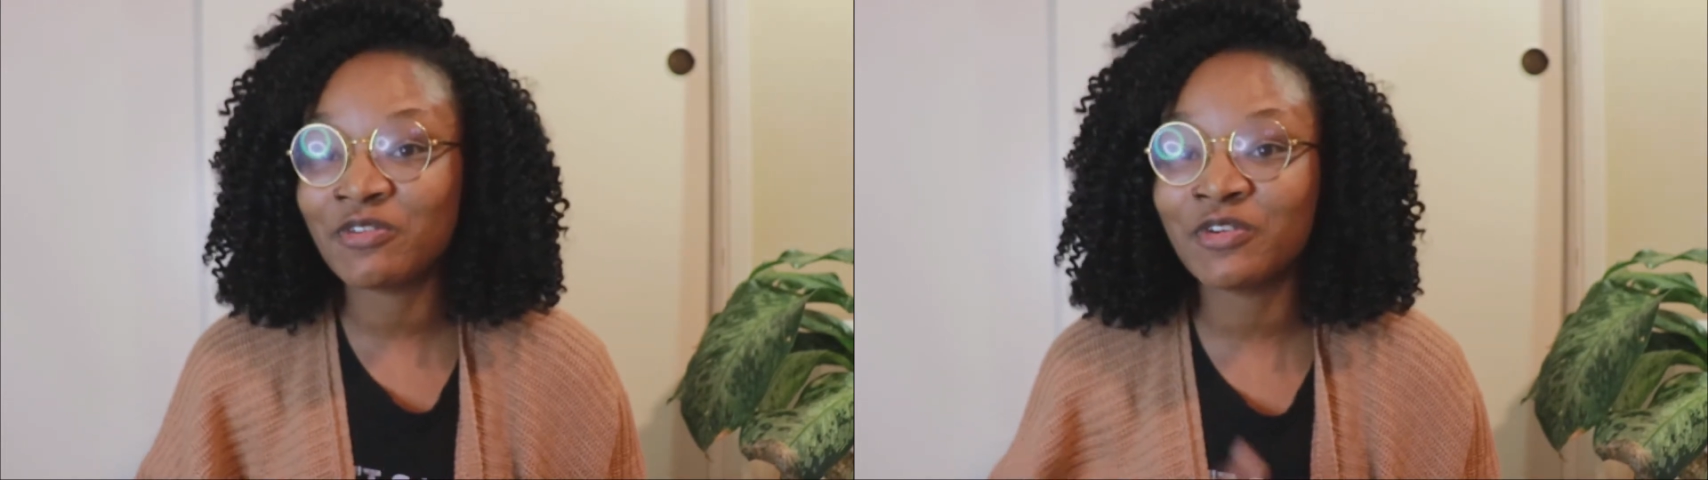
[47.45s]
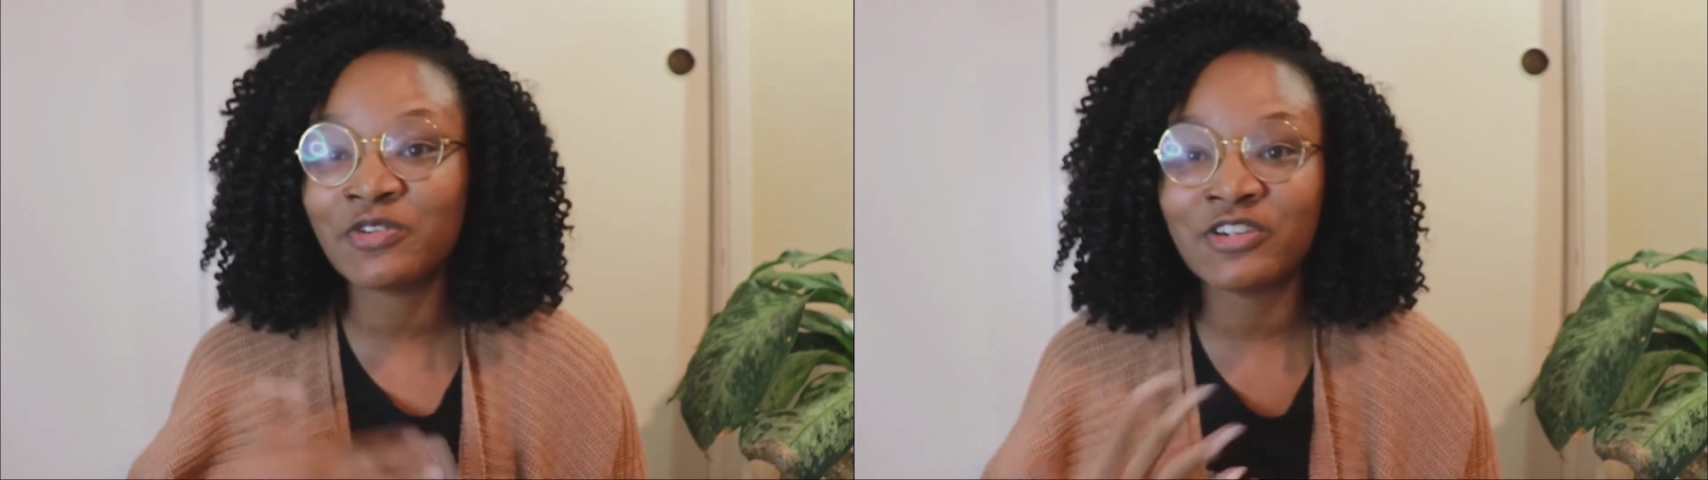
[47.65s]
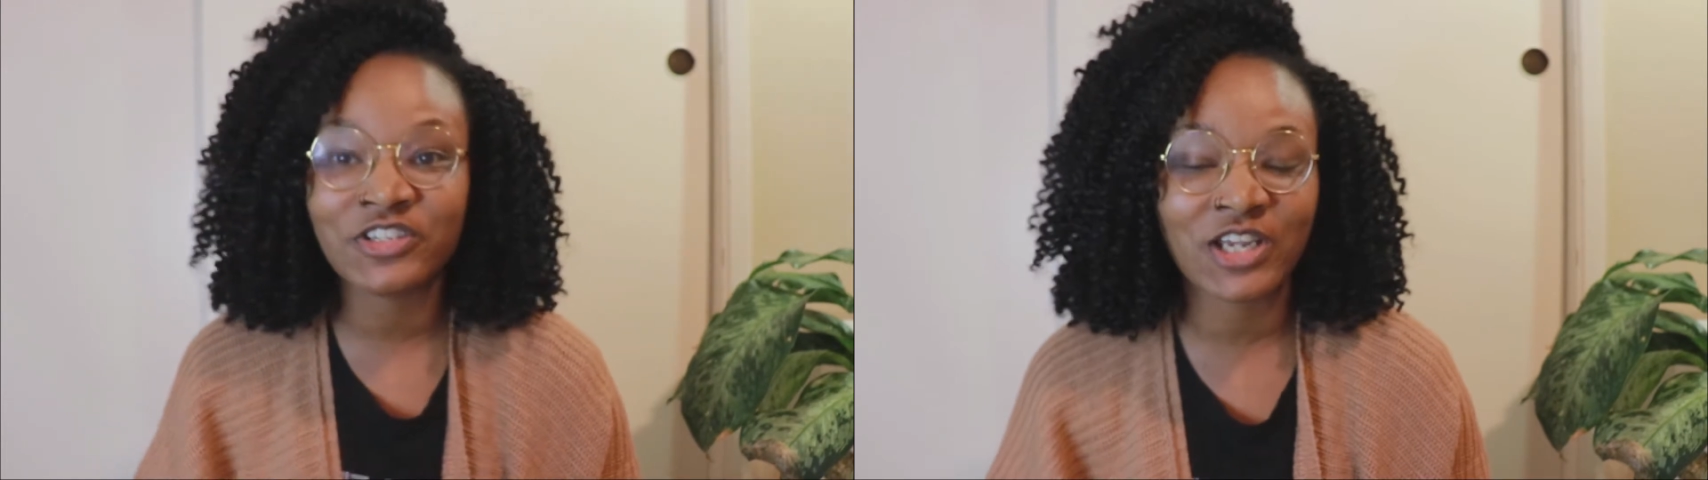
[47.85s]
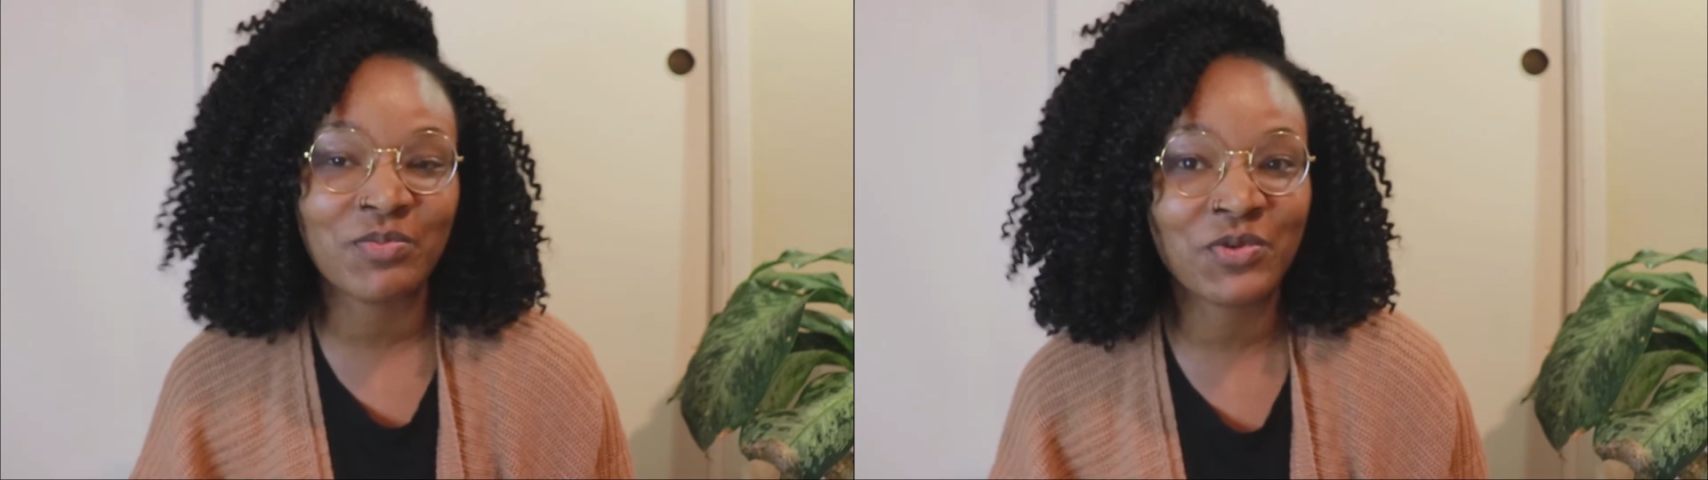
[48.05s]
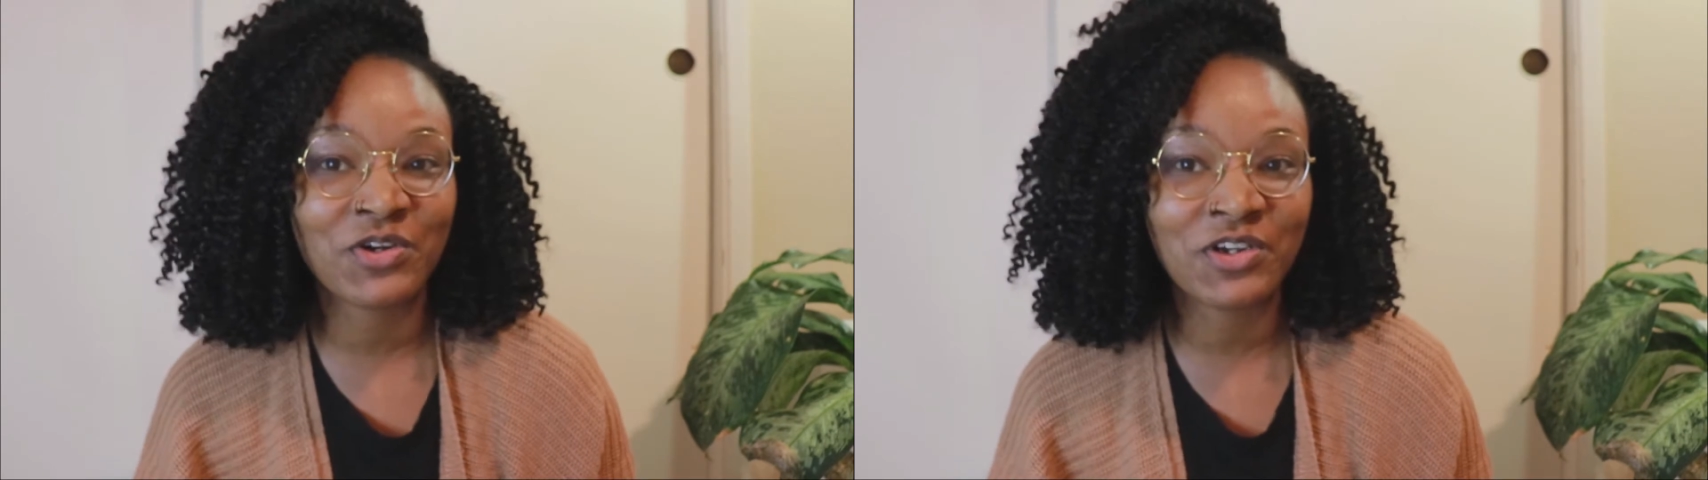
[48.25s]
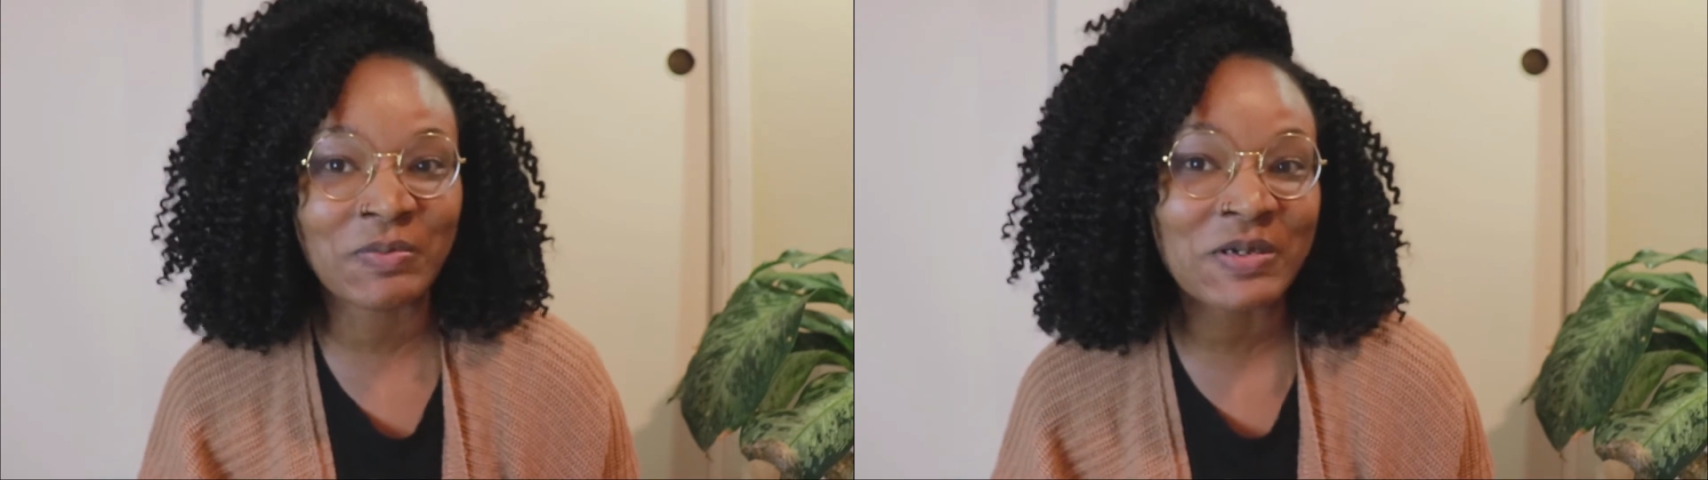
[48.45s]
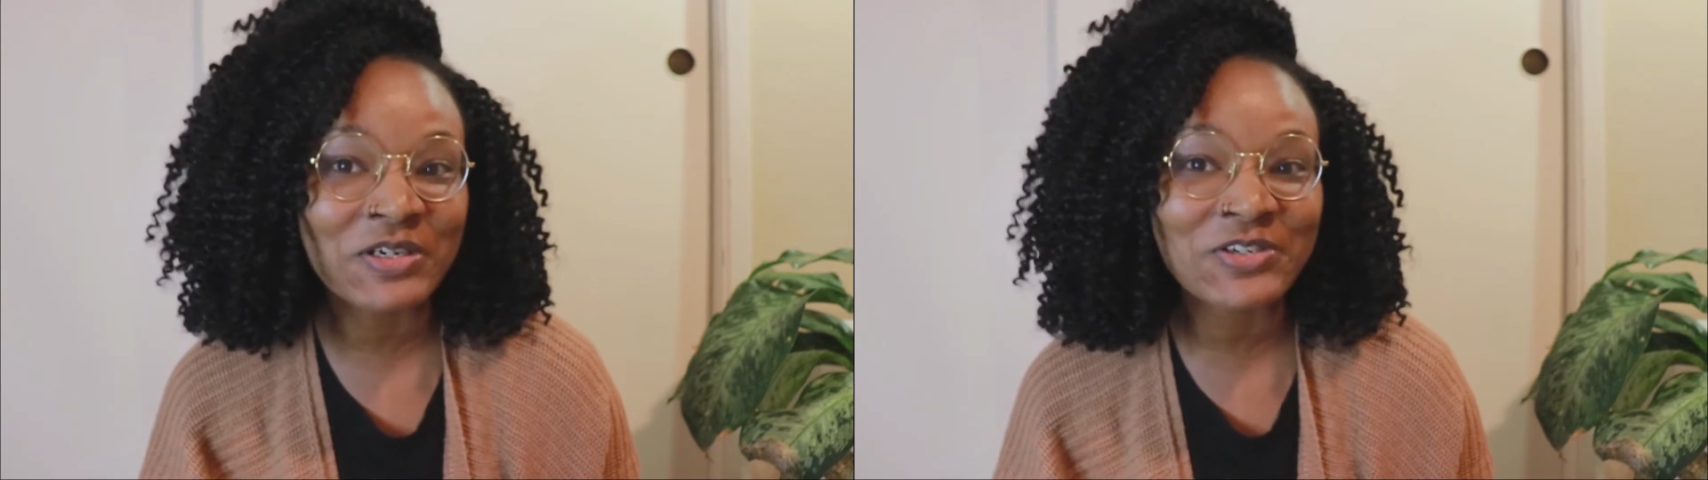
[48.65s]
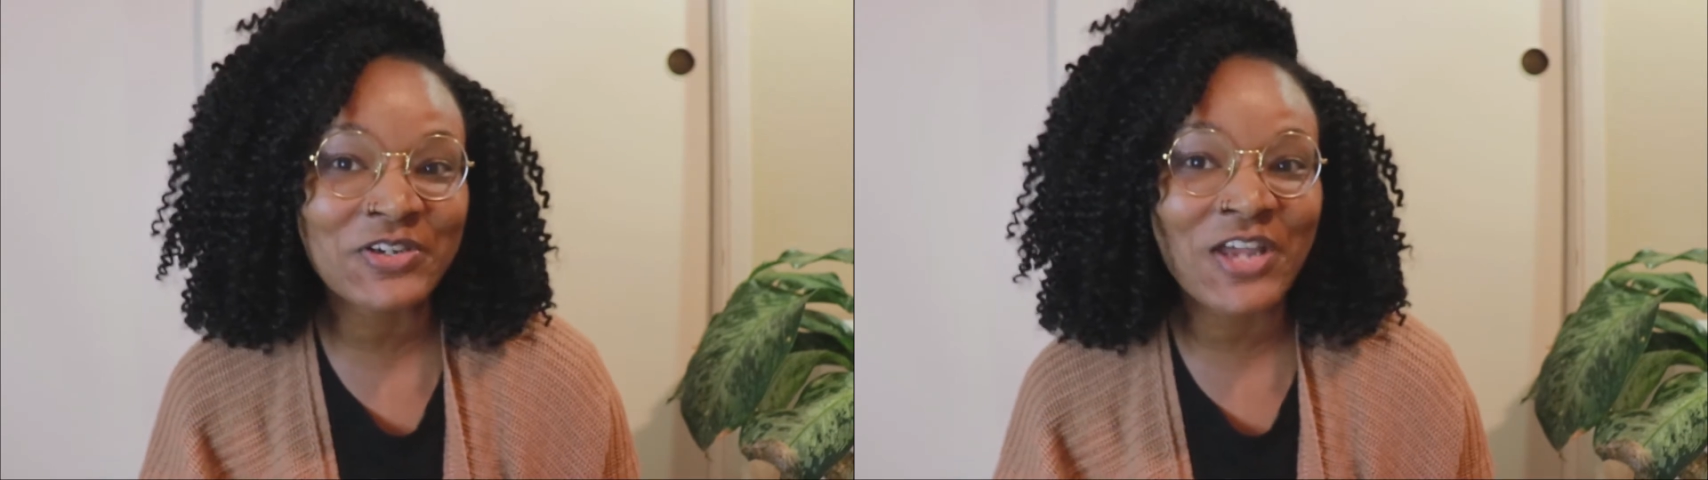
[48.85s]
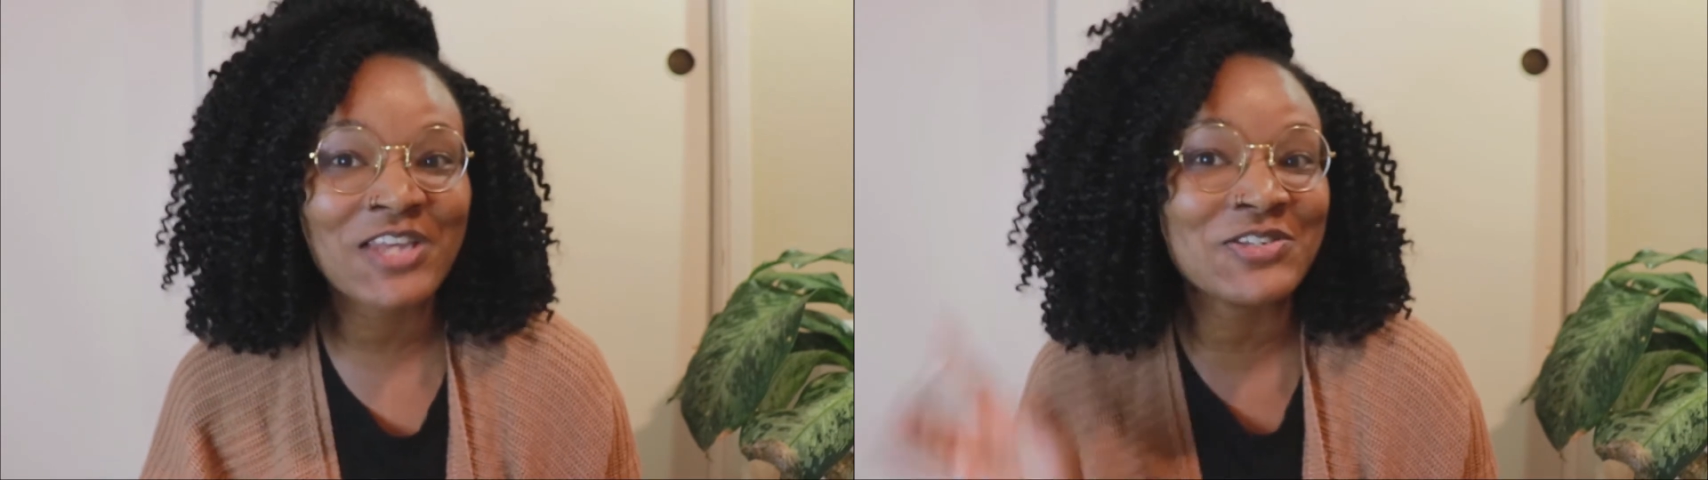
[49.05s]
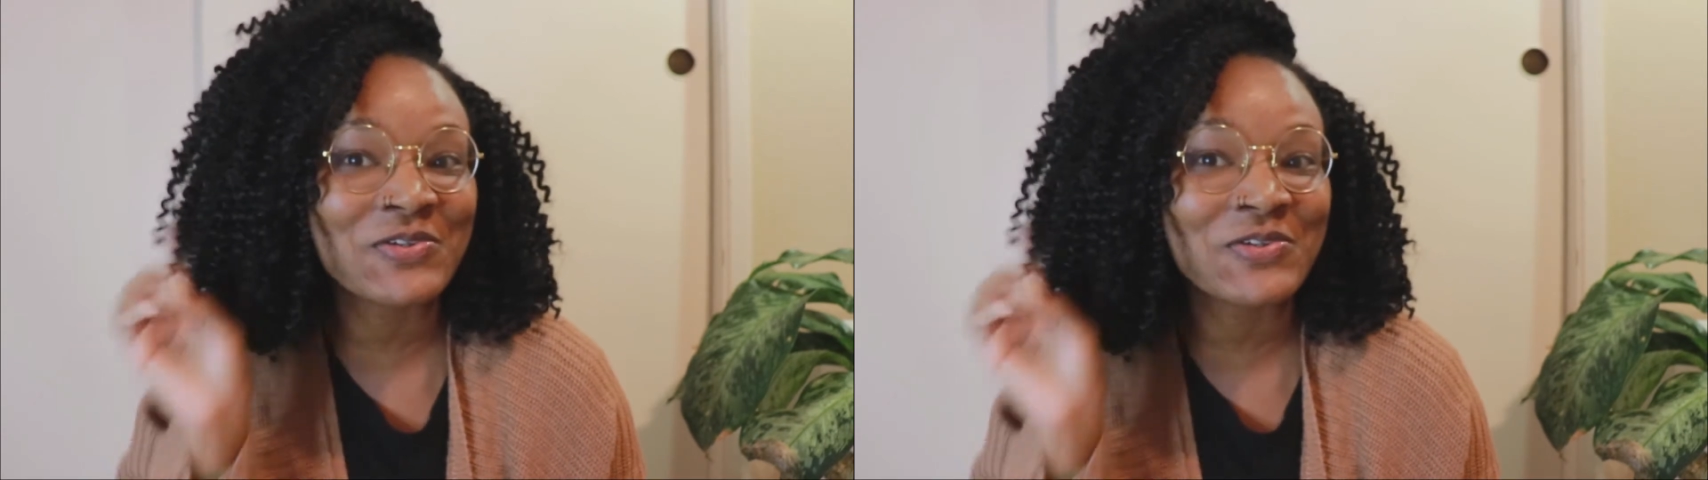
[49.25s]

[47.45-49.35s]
to review their shampoo or deep conditioner yet,